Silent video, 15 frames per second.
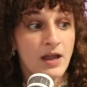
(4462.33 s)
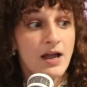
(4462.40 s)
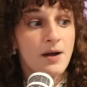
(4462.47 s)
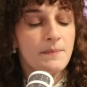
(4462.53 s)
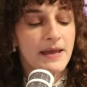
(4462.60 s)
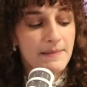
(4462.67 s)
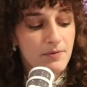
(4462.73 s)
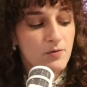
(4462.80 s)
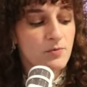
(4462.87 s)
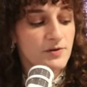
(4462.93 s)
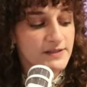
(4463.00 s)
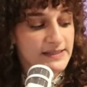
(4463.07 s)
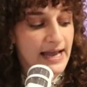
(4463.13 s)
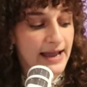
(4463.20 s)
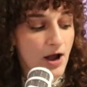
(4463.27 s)
People will
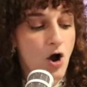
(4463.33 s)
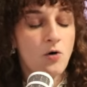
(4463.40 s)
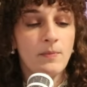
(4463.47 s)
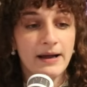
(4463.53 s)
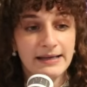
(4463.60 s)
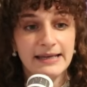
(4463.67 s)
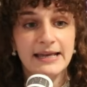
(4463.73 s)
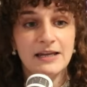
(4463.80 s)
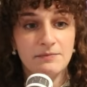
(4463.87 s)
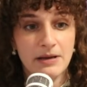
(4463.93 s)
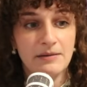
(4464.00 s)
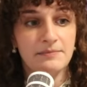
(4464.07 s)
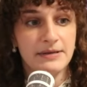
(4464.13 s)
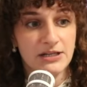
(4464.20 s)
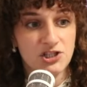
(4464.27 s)
say, Oh, my kid
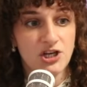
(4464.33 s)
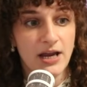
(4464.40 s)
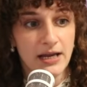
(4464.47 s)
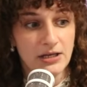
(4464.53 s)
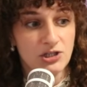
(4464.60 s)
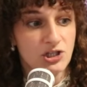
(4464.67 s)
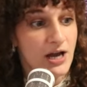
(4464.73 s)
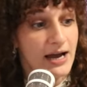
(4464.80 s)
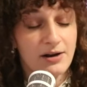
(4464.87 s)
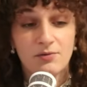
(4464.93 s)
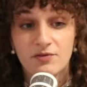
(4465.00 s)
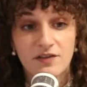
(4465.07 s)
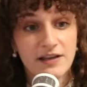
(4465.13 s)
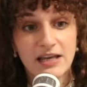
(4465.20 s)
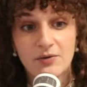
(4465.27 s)
made me change. I
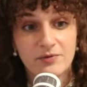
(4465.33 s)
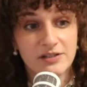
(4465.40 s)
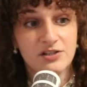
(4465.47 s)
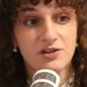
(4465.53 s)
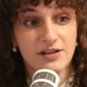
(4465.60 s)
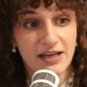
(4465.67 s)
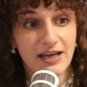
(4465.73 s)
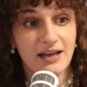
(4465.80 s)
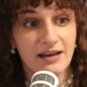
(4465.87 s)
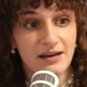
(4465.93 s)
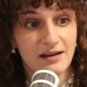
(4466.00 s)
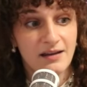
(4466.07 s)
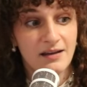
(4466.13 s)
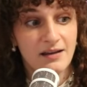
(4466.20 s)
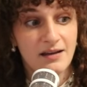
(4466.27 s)
don't think it was your kid.
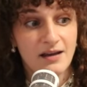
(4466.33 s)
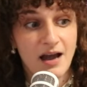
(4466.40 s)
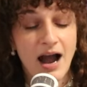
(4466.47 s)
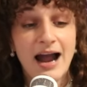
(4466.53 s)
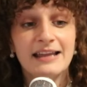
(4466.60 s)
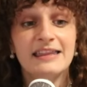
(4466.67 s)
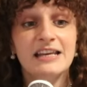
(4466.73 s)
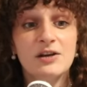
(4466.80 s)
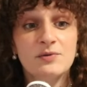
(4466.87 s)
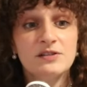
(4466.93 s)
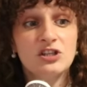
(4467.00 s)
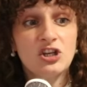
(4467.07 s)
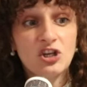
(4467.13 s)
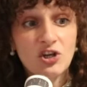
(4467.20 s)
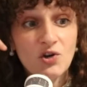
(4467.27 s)
I think it
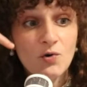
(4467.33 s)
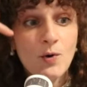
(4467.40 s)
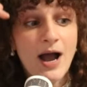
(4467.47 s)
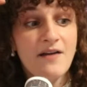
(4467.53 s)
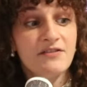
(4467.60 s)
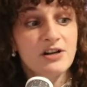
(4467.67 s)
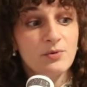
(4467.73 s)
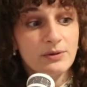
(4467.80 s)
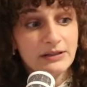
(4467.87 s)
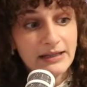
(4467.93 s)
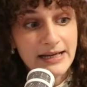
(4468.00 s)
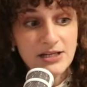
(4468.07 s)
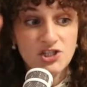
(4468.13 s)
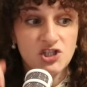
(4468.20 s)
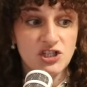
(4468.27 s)
was you having a
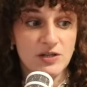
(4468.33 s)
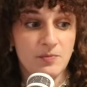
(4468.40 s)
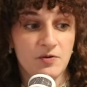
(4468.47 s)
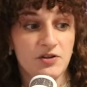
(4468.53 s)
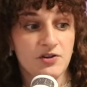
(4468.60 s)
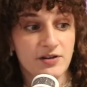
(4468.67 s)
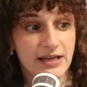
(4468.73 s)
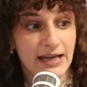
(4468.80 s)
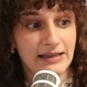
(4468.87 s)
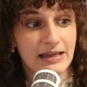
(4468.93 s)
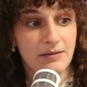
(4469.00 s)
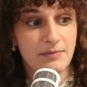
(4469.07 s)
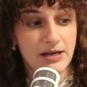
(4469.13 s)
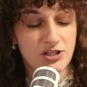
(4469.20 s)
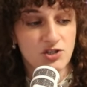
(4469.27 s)
relationship with your kid
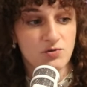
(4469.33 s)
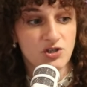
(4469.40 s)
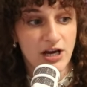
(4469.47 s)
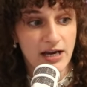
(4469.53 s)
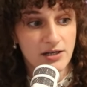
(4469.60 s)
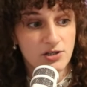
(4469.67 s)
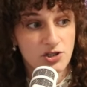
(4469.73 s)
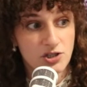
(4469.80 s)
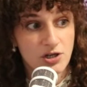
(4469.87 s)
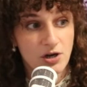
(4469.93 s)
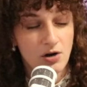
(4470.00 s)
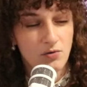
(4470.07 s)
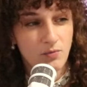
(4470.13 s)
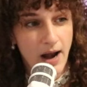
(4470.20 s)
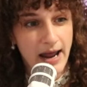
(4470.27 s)
that made you change,
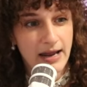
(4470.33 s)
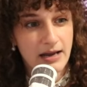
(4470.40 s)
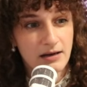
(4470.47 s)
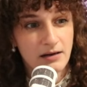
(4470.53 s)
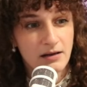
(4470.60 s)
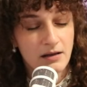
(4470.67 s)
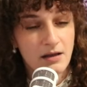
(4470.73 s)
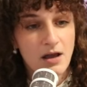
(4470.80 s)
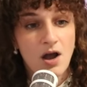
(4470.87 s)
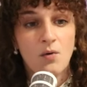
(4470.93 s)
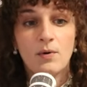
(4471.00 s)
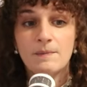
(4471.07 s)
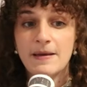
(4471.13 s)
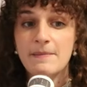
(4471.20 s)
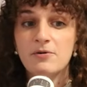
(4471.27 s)
right?
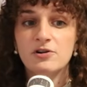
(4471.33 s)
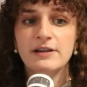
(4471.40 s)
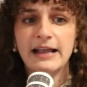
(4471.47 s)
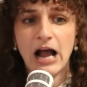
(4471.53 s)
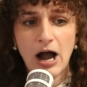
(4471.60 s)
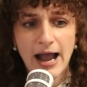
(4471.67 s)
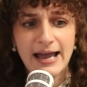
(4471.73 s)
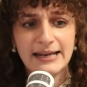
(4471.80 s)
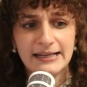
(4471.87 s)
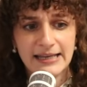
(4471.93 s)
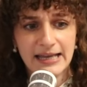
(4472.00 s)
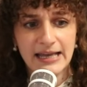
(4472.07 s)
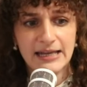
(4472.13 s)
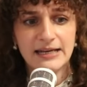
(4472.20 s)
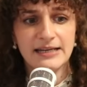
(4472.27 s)
When people are like, I had a
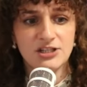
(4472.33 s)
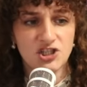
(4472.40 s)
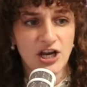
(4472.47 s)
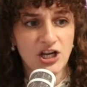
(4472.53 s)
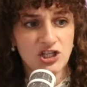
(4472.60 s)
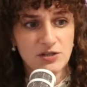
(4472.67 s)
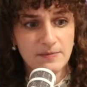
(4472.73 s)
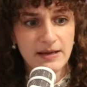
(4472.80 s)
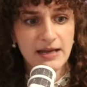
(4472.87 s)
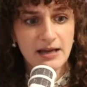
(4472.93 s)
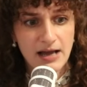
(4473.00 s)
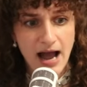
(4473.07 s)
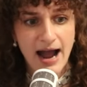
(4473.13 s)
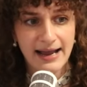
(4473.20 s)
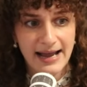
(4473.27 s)
kid and it changed me,
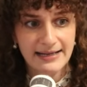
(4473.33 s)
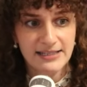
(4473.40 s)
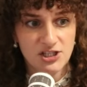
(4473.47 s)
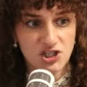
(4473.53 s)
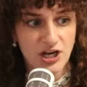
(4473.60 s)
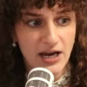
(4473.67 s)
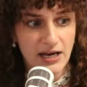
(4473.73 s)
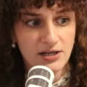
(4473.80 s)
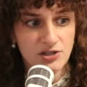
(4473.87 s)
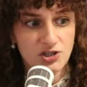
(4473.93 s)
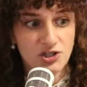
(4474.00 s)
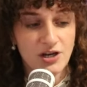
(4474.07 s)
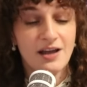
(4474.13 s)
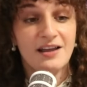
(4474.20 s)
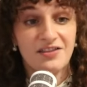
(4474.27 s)
I had to
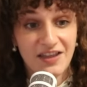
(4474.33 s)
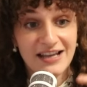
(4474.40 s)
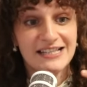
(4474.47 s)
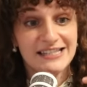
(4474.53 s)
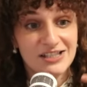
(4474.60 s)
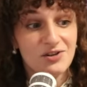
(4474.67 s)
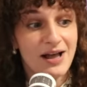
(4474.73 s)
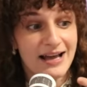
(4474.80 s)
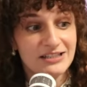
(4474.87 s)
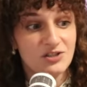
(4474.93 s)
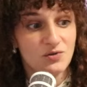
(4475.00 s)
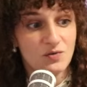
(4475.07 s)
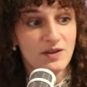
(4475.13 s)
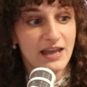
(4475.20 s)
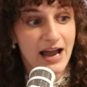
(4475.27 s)
change, they still had to
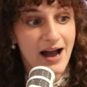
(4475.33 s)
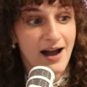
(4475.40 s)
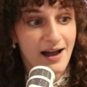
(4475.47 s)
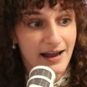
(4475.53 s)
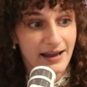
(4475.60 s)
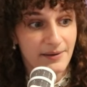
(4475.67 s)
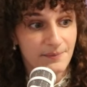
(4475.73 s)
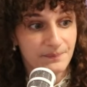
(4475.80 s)
do the I.